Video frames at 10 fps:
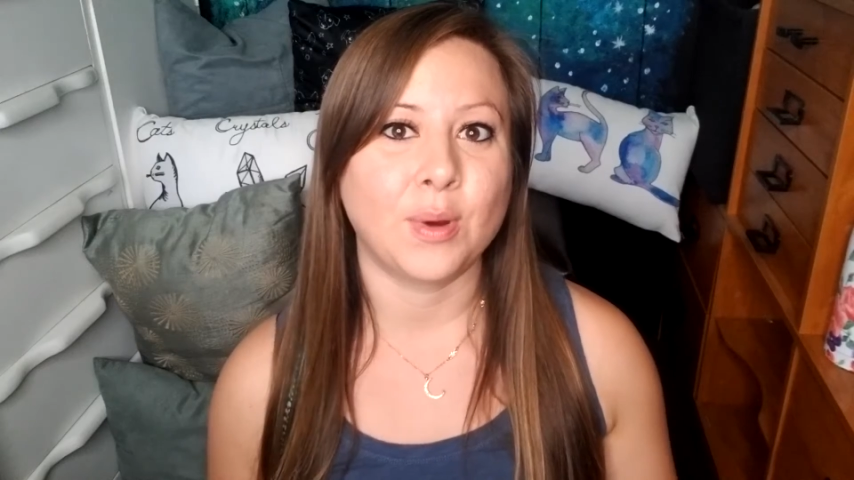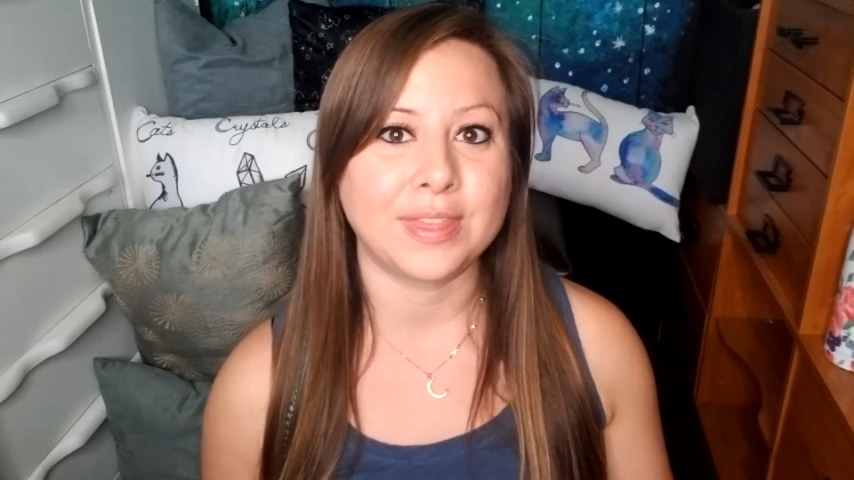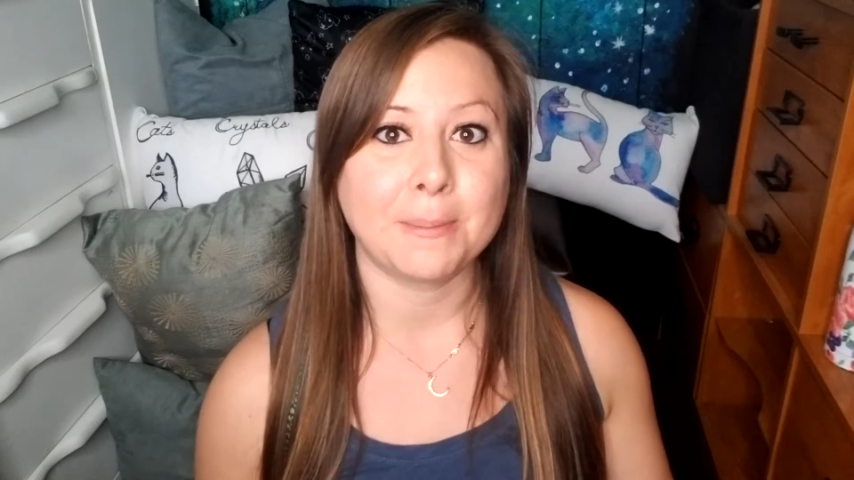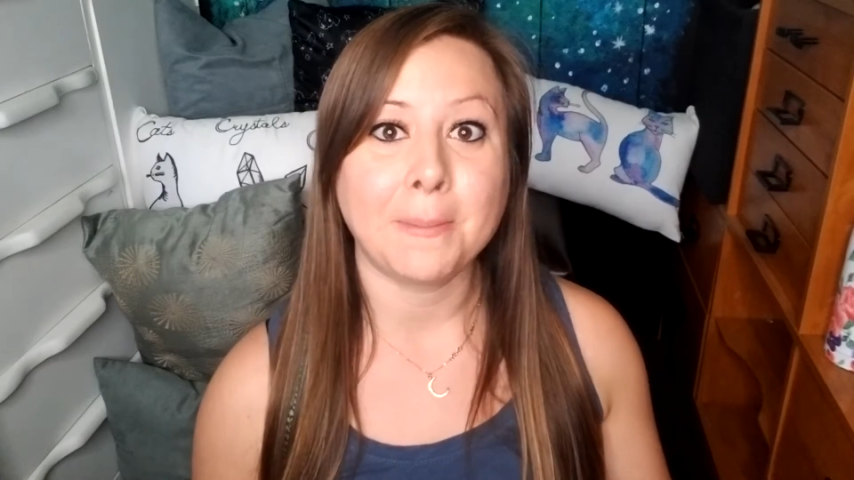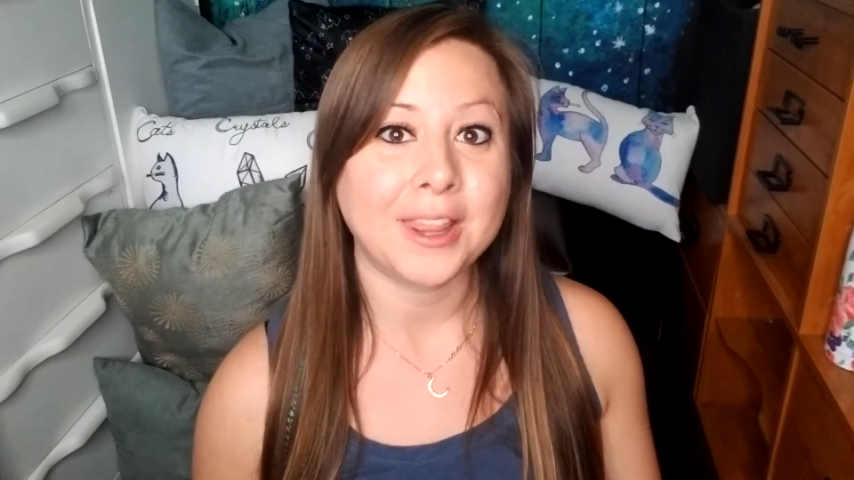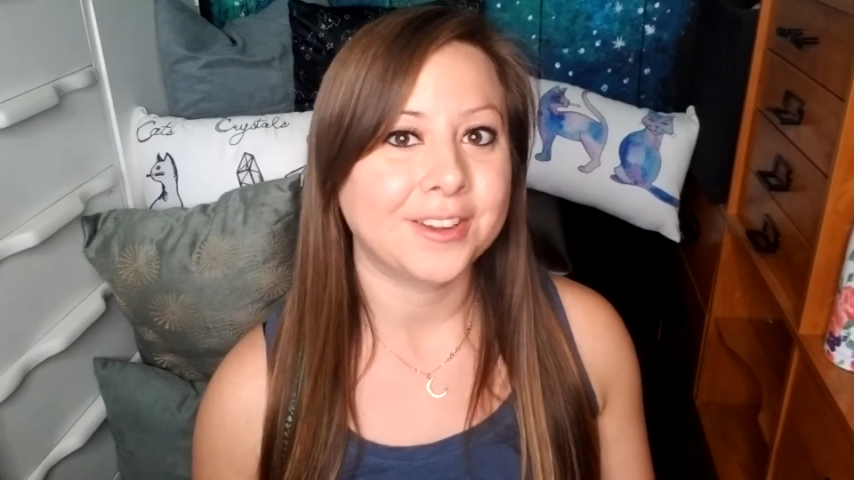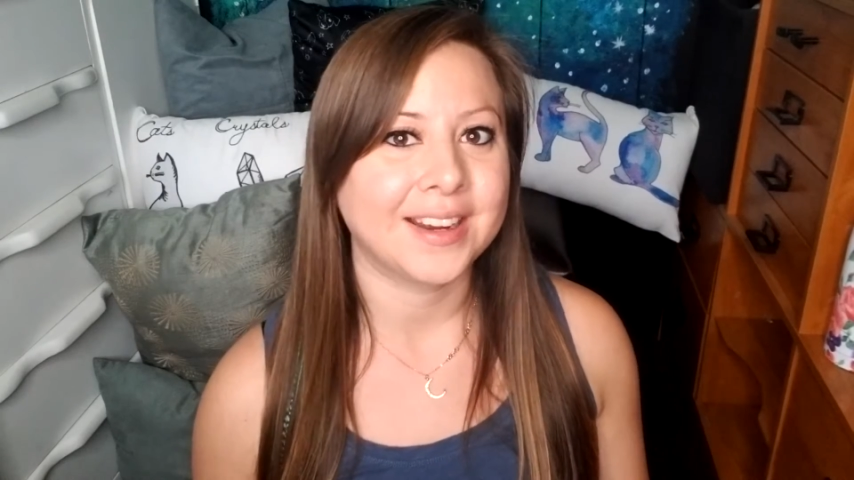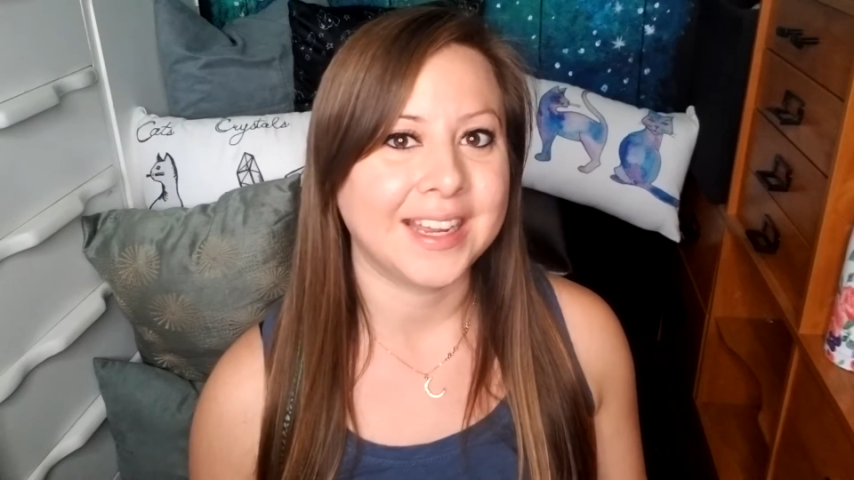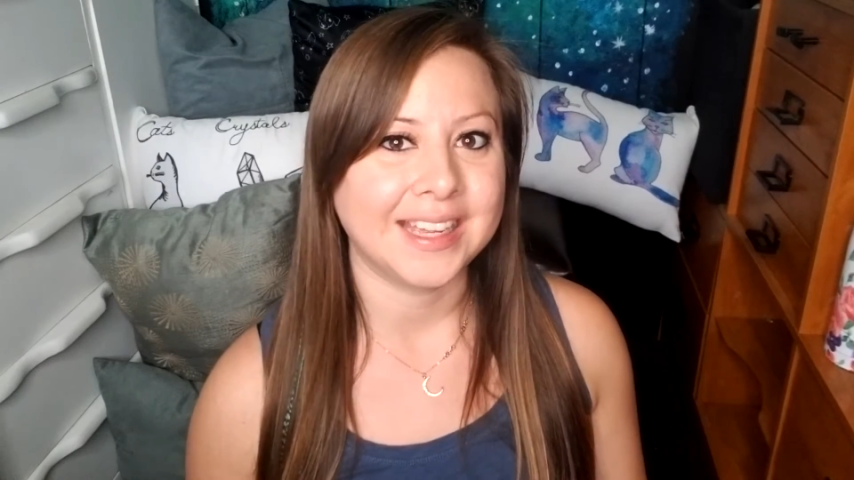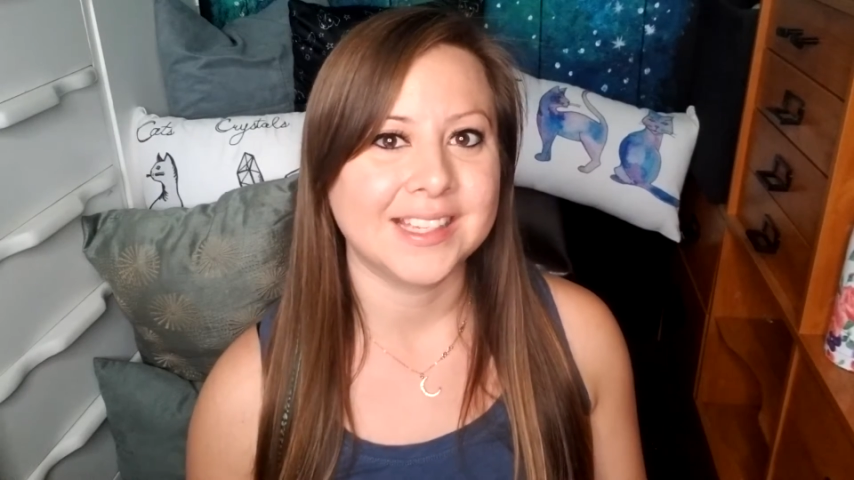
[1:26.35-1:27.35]
what the mother
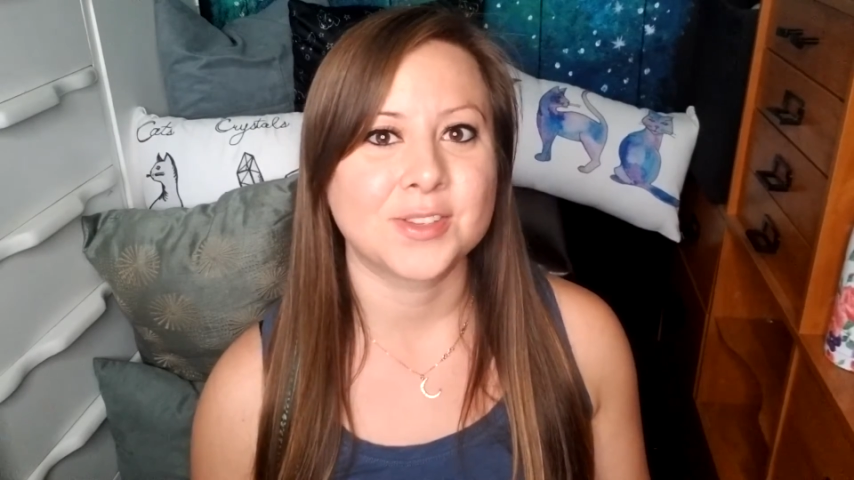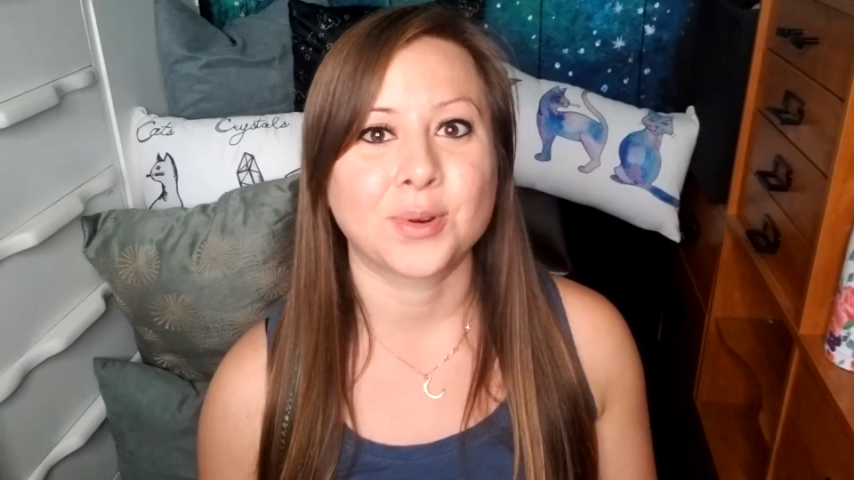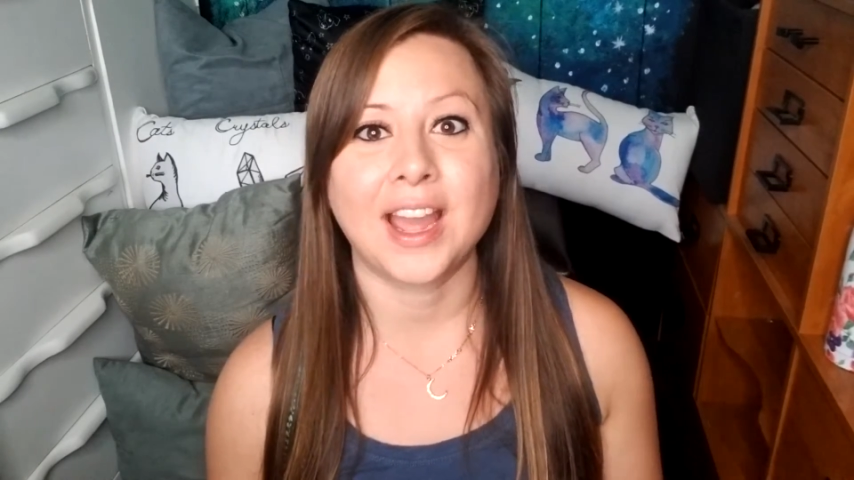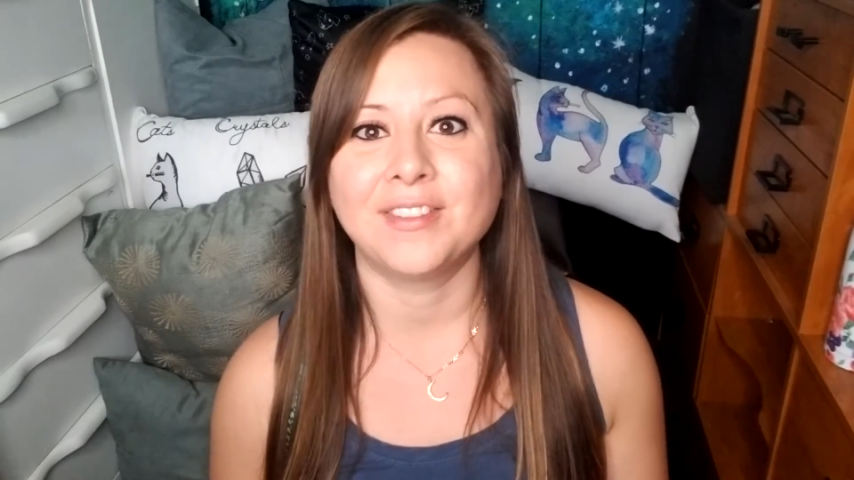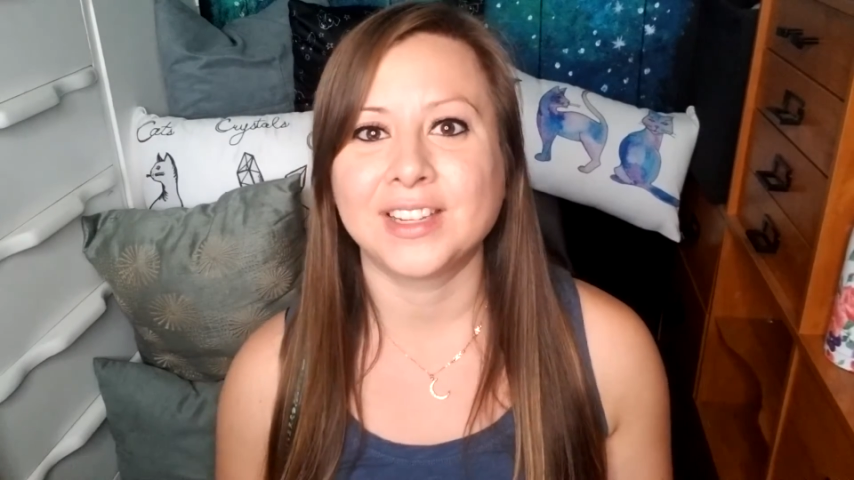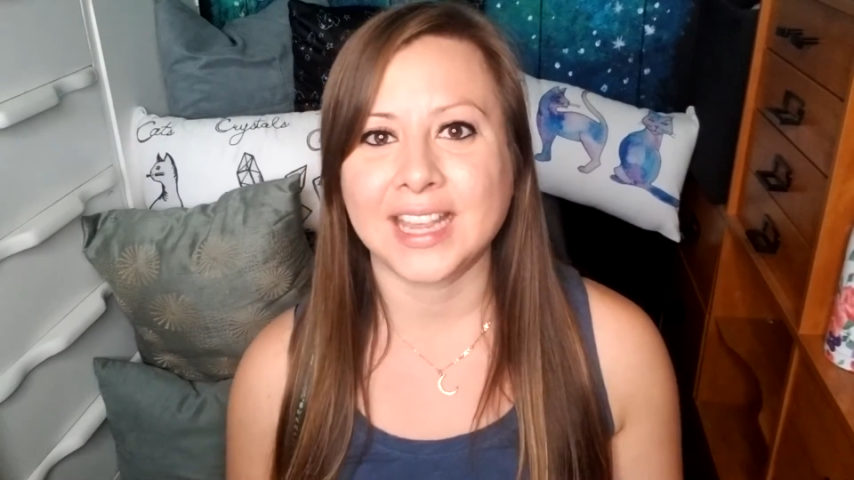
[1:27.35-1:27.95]
is or have a